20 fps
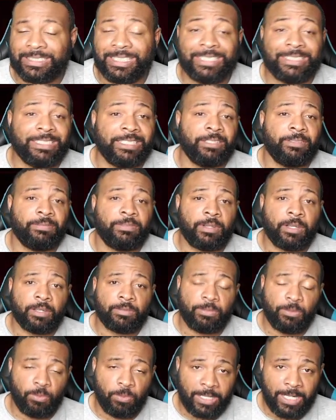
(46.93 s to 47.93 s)
identifier
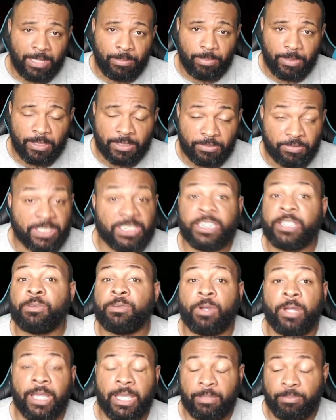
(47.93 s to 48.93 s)
for
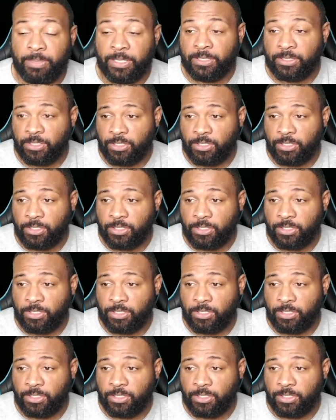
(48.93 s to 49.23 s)
0 AP,